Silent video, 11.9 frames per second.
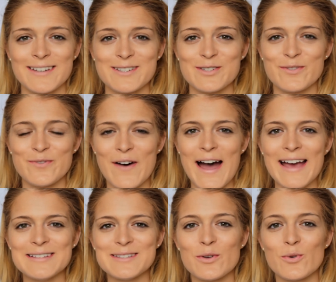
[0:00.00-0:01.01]
To
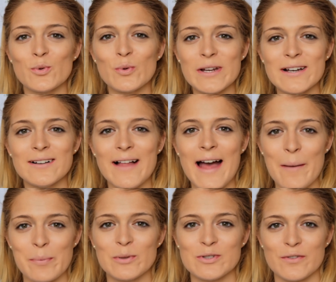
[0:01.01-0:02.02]
find the real
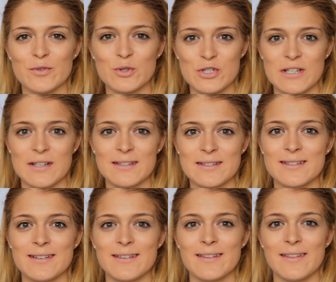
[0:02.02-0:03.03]
apples of your cheeks,
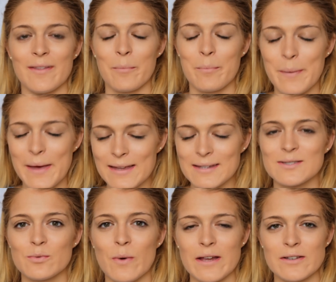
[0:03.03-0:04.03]
the
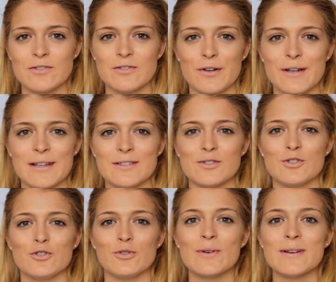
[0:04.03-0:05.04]
best way to do it is
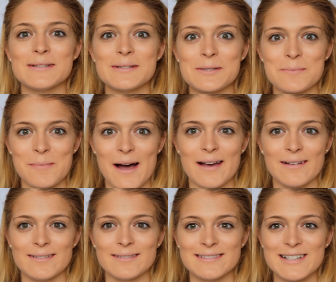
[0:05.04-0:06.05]
to
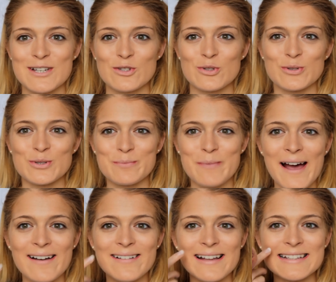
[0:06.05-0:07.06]
smile. So
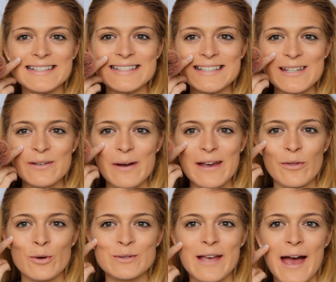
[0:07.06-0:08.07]
smile and see where
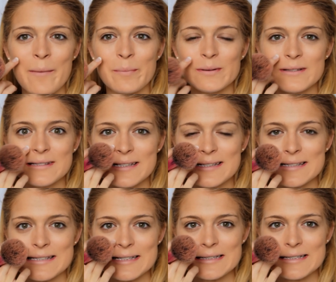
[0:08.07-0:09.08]
those apples
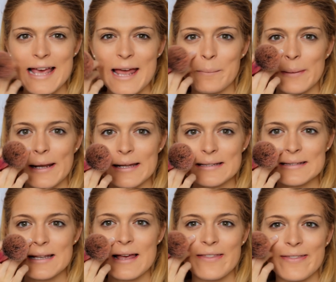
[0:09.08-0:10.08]
sit and
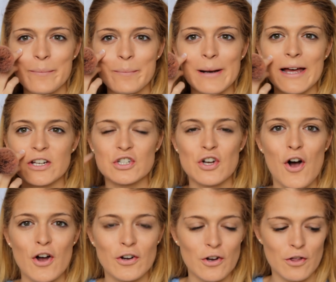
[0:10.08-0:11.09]
place the blush
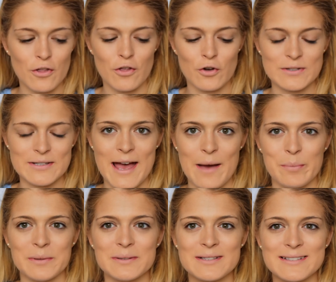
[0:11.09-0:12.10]
on those
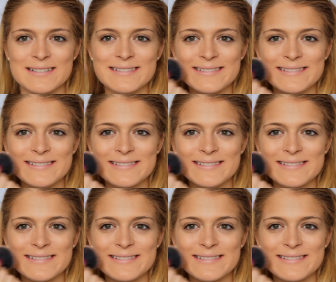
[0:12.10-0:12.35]
apples.